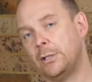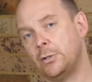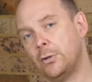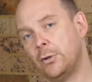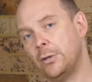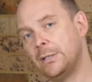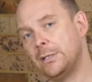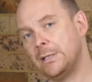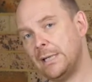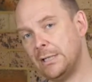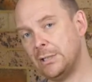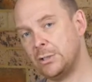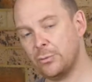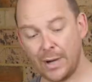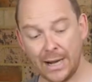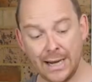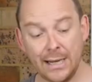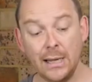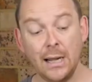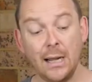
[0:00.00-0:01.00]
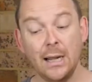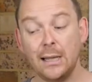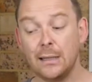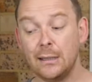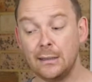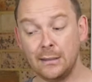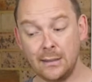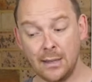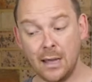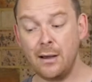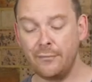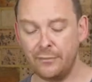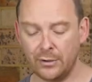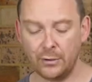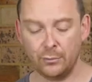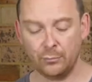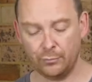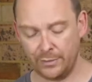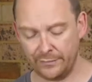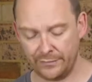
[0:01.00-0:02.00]
turn this into a
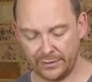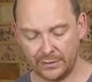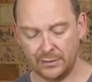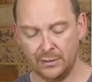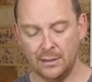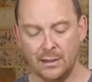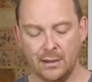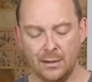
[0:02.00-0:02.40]
lava river,